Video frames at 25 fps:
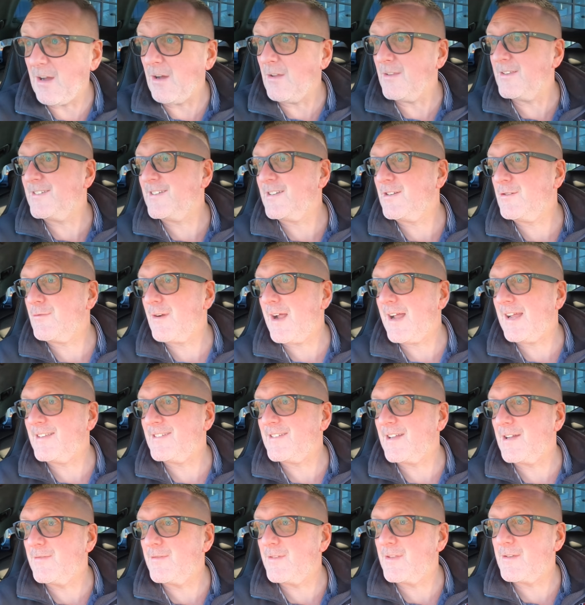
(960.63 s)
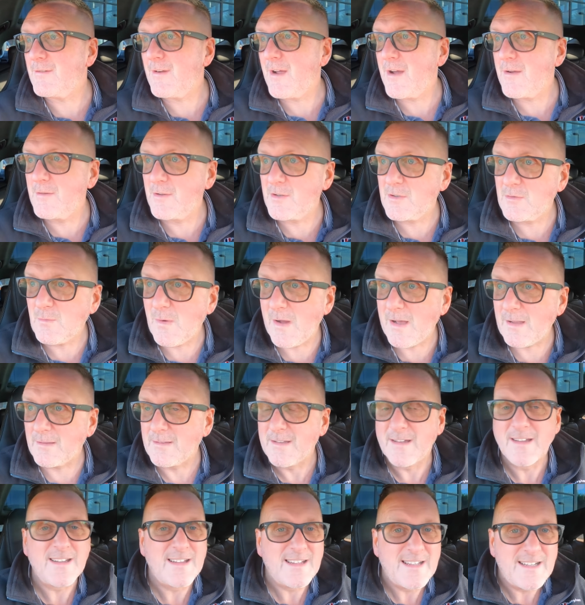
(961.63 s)
there's a Greggs over the road as
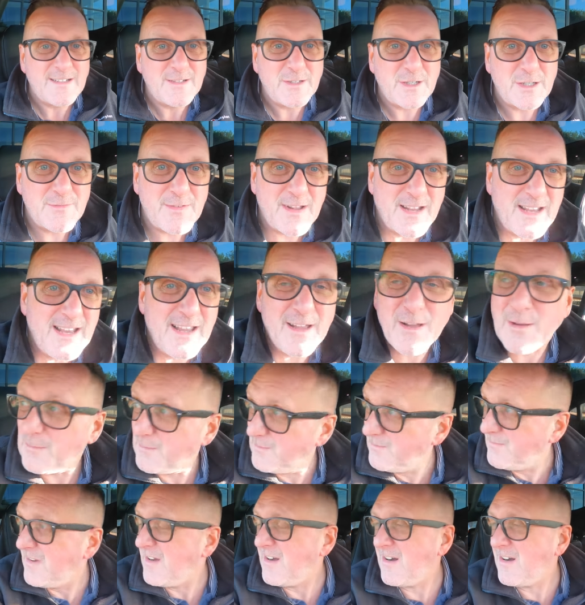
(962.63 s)
well. Could have had a little...